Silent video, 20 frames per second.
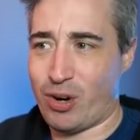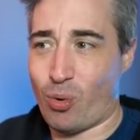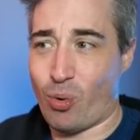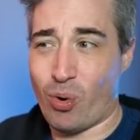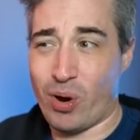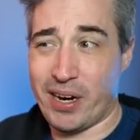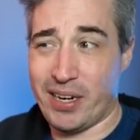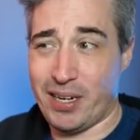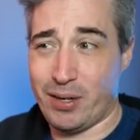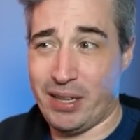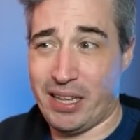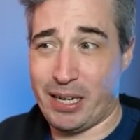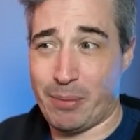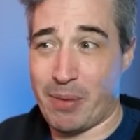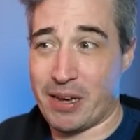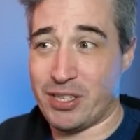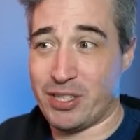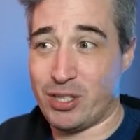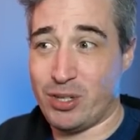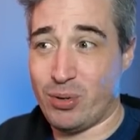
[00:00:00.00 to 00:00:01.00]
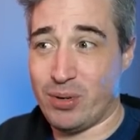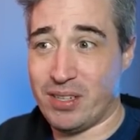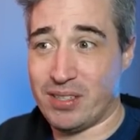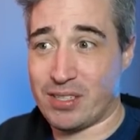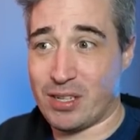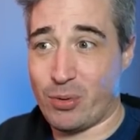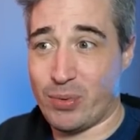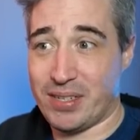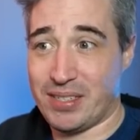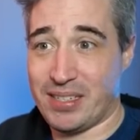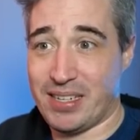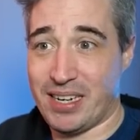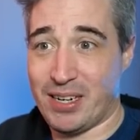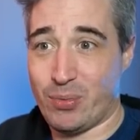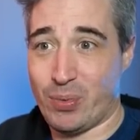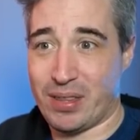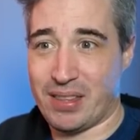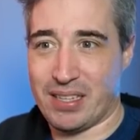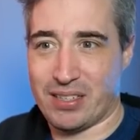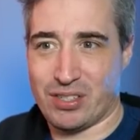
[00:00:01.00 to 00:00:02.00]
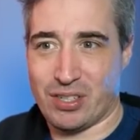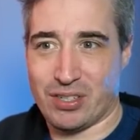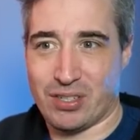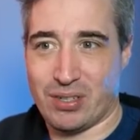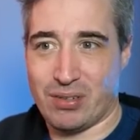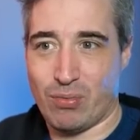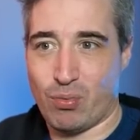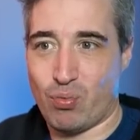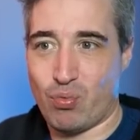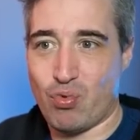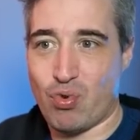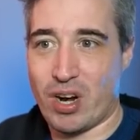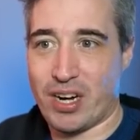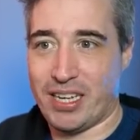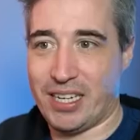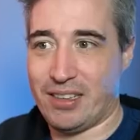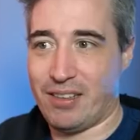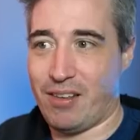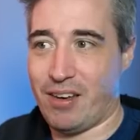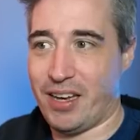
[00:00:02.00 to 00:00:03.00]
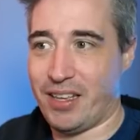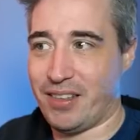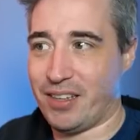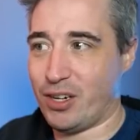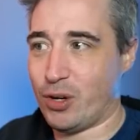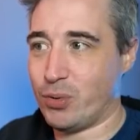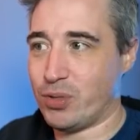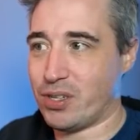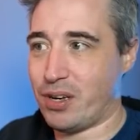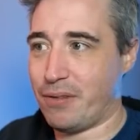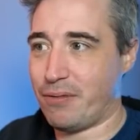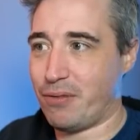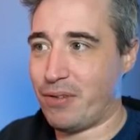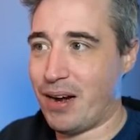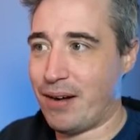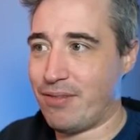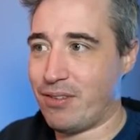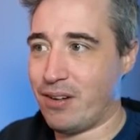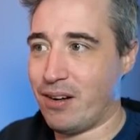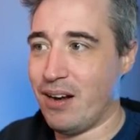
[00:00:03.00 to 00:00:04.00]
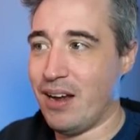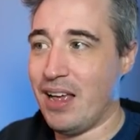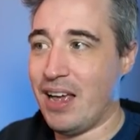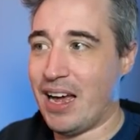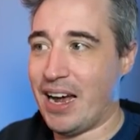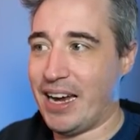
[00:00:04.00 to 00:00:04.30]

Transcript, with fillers: or I did like my students always did with this just running line that goes on forever.